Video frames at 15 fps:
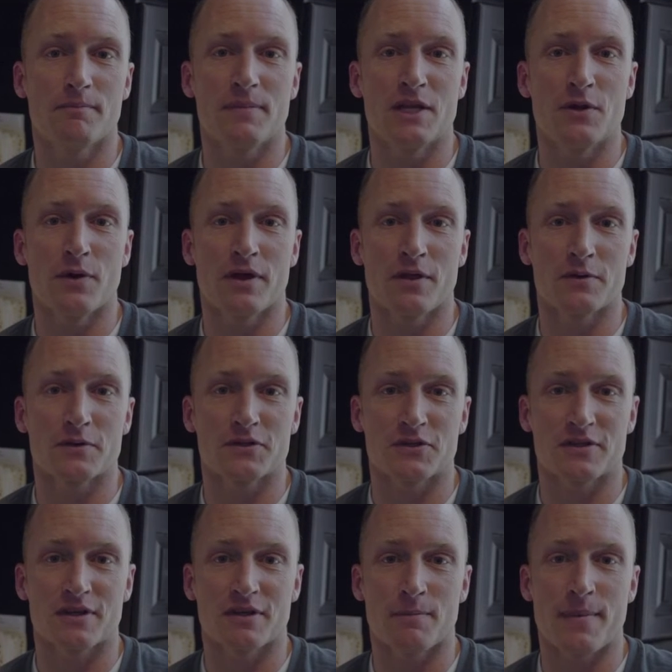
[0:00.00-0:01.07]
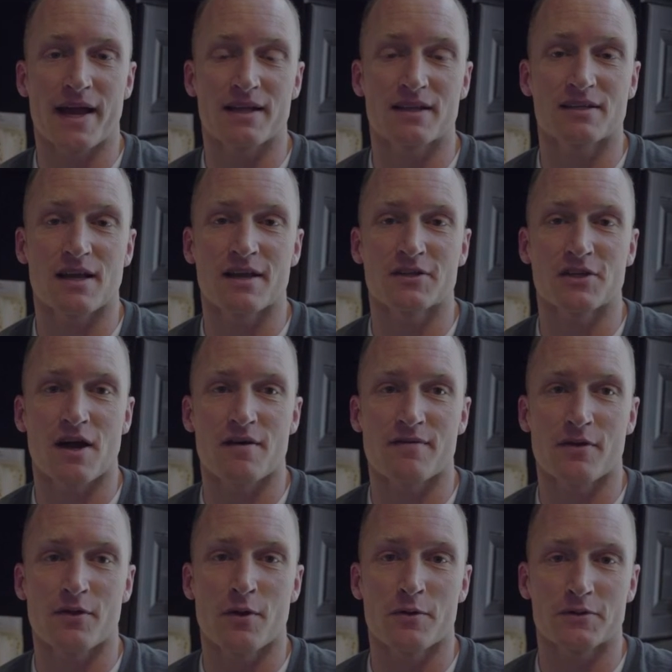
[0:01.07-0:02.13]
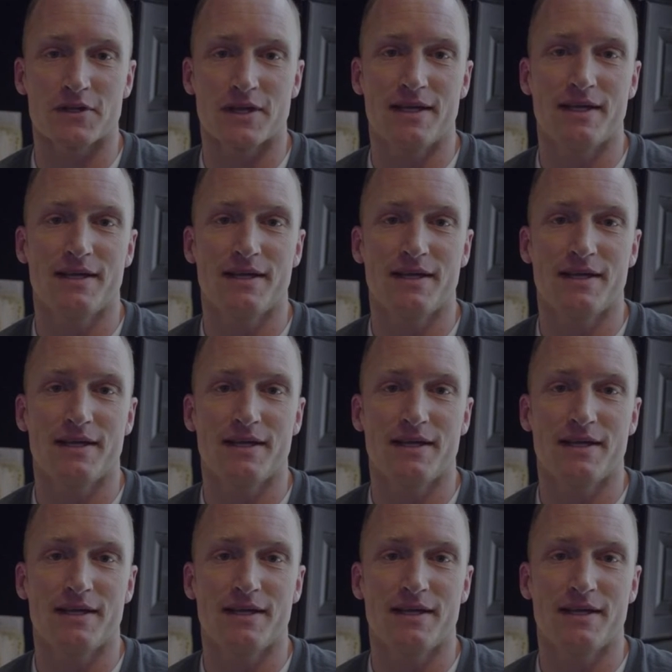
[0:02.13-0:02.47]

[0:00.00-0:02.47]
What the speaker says: be doing those until Megan signs off on those.